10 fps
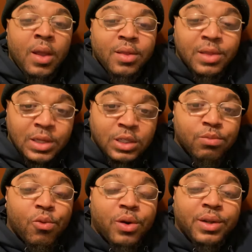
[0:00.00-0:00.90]
This
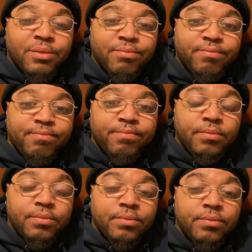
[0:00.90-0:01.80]
morning,
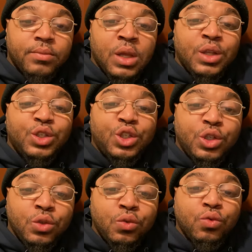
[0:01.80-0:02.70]

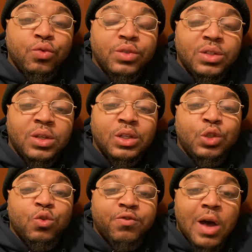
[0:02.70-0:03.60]
choose
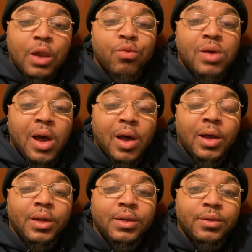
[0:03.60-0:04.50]
to follow
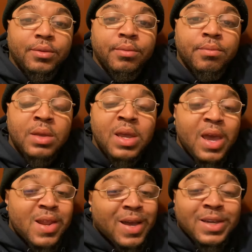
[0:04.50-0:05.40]
God,
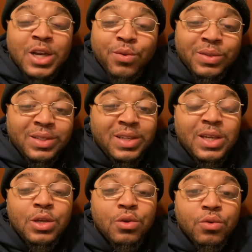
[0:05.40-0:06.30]
and I guarantee
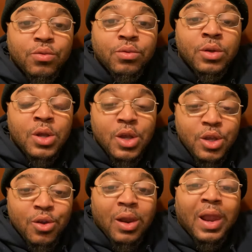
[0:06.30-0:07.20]
you,
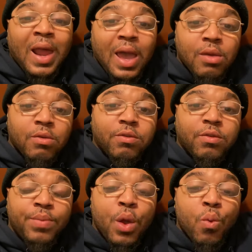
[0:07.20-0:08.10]
your life
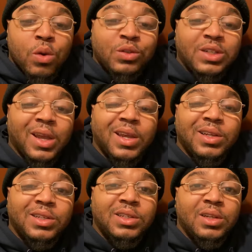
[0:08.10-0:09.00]
will
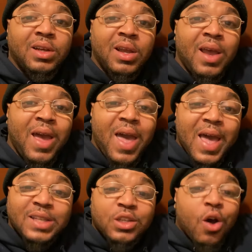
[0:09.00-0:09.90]
change.
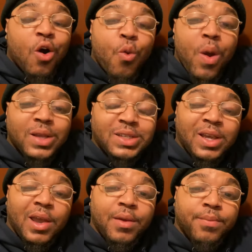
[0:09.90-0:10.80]
As I always
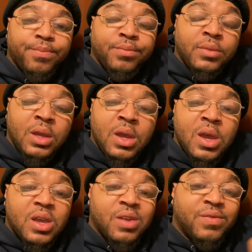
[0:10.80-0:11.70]
say,
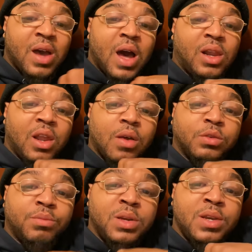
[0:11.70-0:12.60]
if God loves
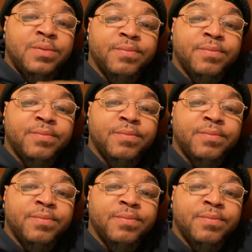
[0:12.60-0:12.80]
me,